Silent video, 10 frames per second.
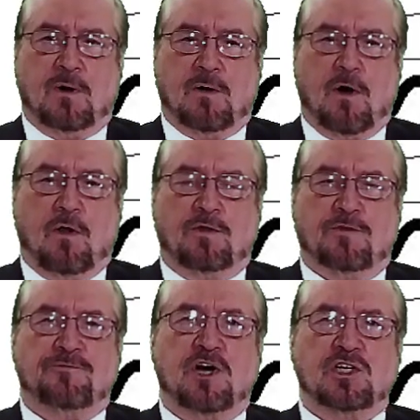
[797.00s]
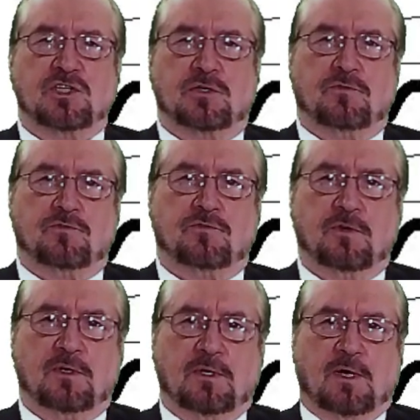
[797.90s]
all of the functions
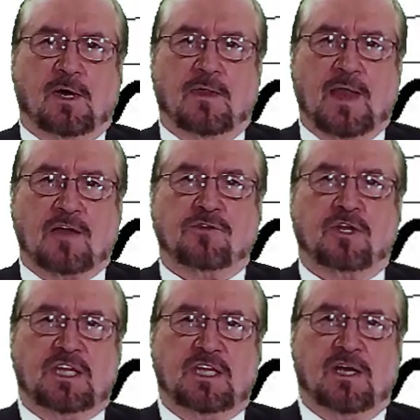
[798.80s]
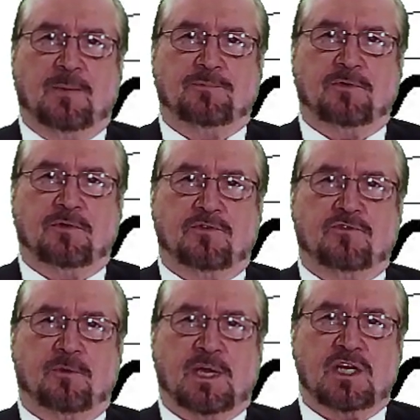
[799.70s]
uh, that actually lead up to this
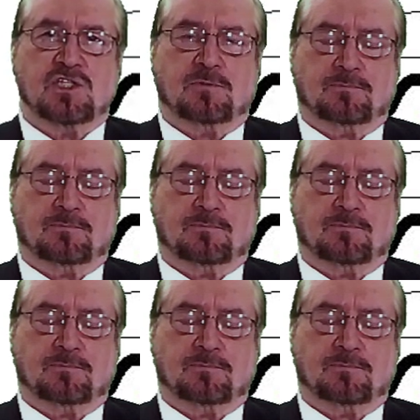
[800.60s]
summation.